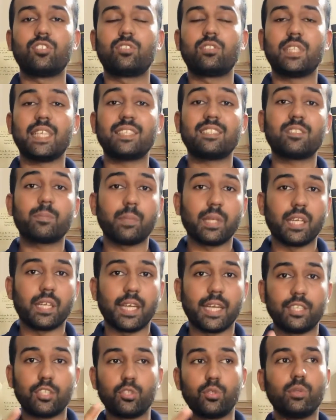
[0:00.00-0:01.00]
chest pain.
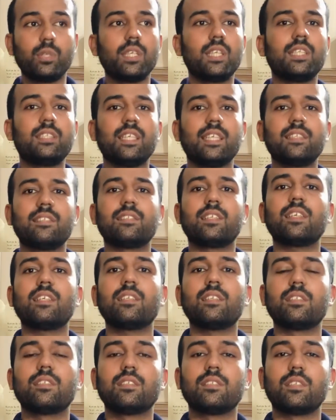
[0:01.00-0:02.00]
And usually there is
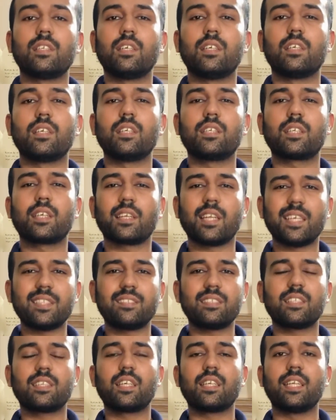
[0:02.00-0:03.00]
a
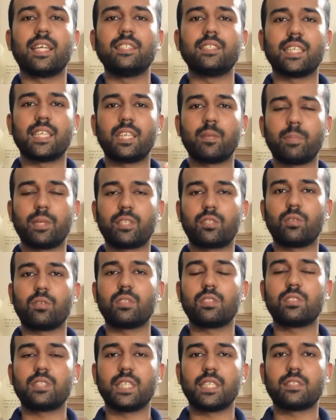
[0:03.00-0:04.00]
classical angina
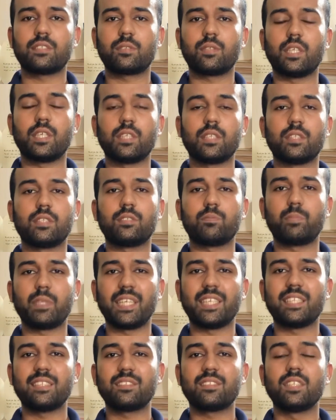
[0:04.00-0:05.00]
pectoris chest
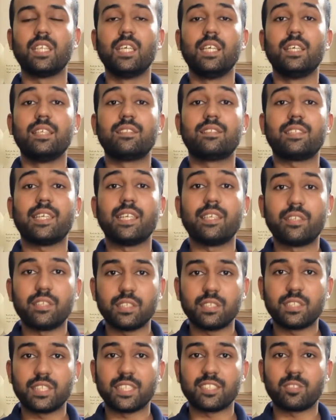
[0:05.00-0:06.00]
pain is
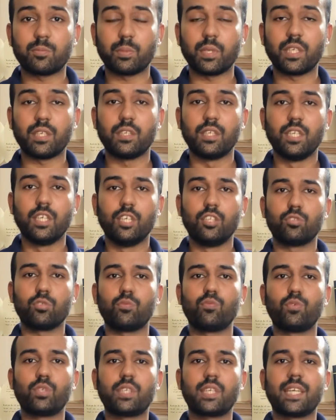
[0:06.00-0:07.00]
central chest pain.
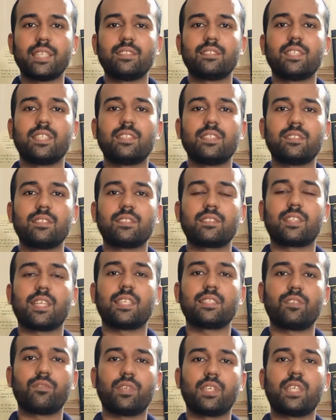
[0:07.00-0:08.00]
So we can say this is
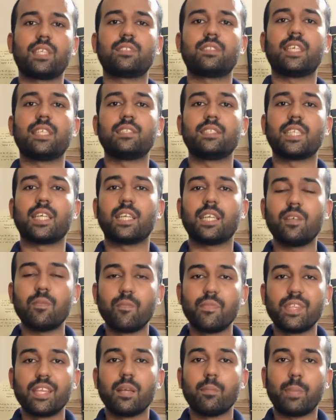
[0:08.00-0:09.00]
classified as the angina
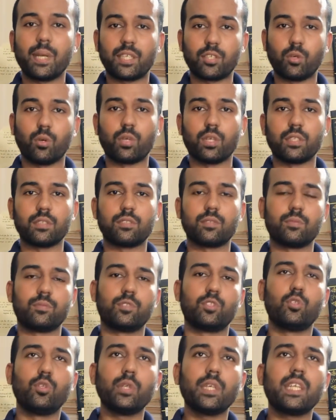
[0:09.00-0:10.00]
pectoris.
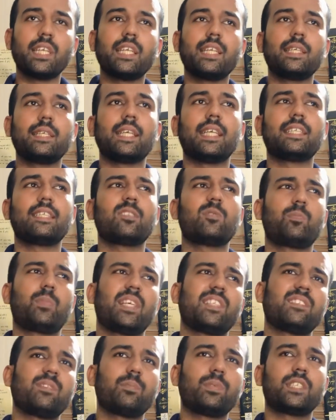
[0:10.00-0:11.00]
Usually it is
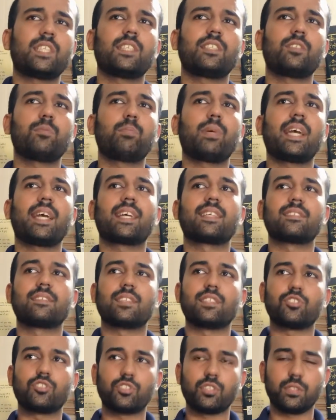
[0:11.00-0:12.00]
precipitated by
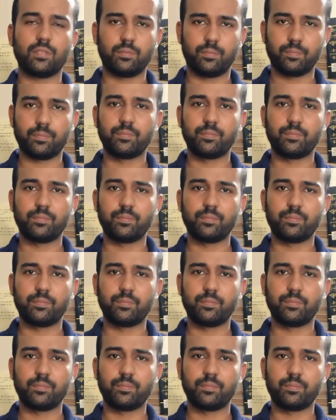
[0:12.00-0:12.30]
exertion,